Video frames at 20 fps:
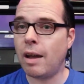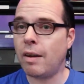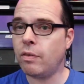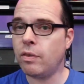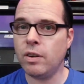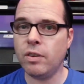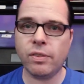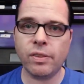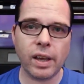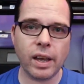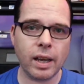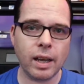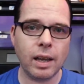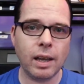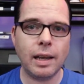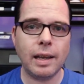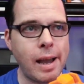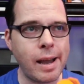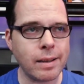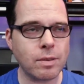everything
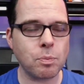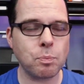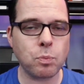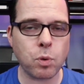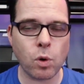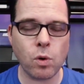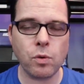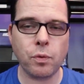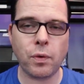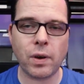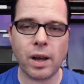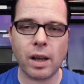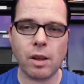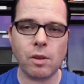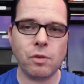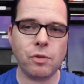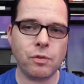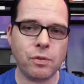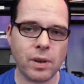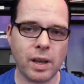at
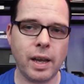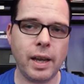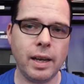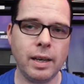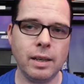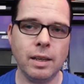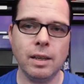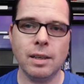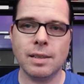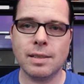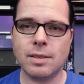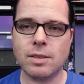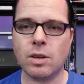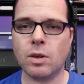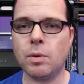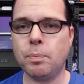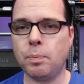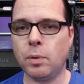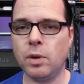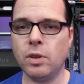profile, fine,
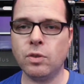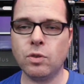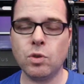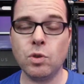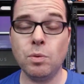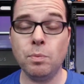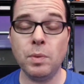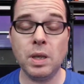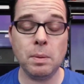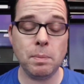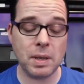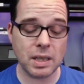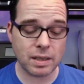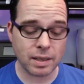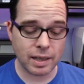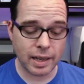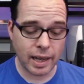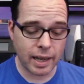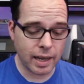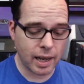0.2
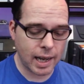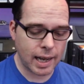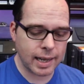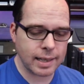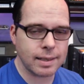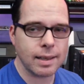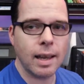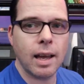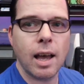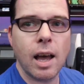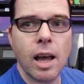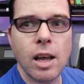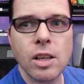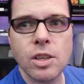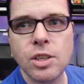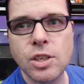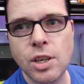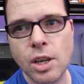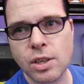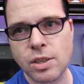millimeter layer height,
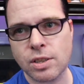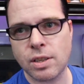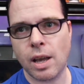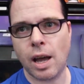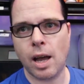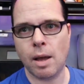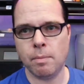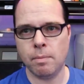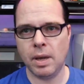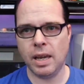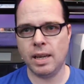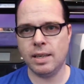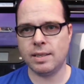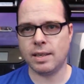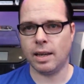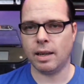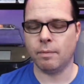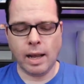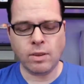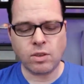just
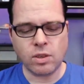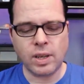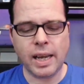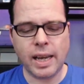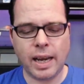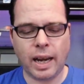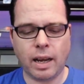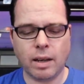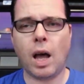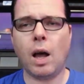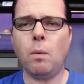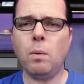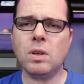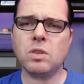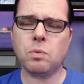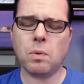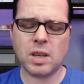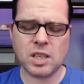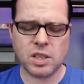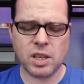amazing. And today I
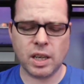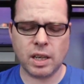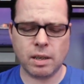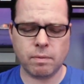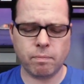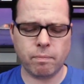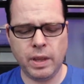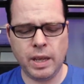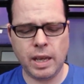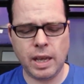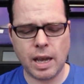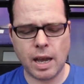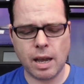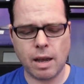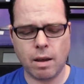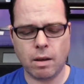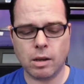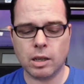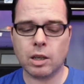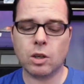was watching the
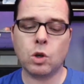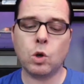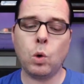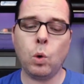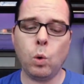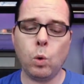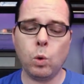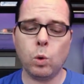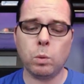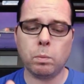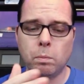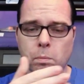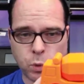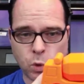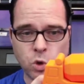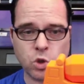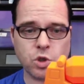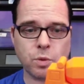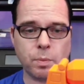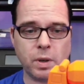uh, cool
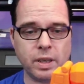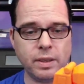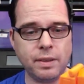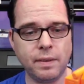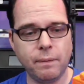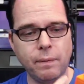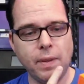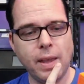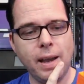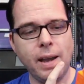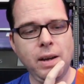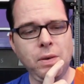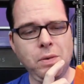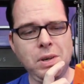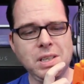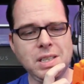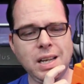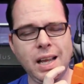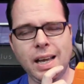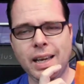Prusament I
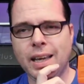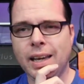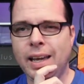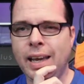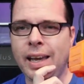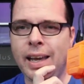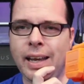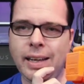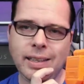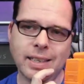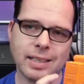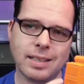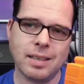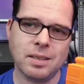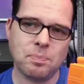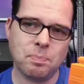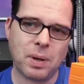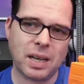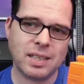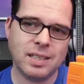was like, this
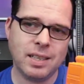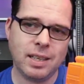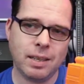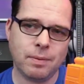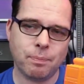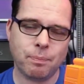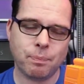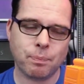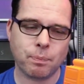is patchy.